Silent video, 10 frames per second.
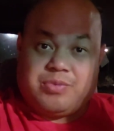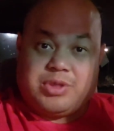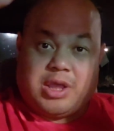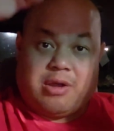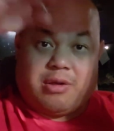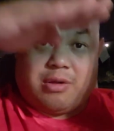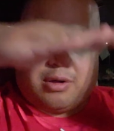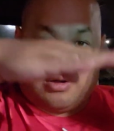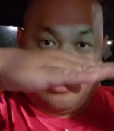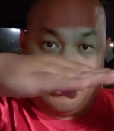They're
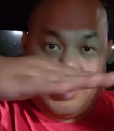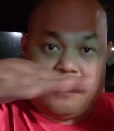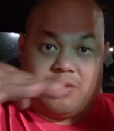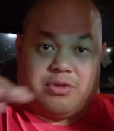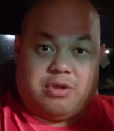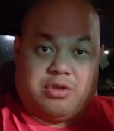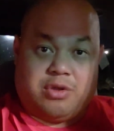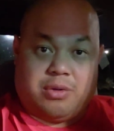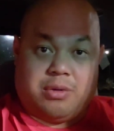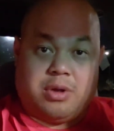all equal to
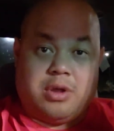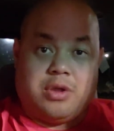you.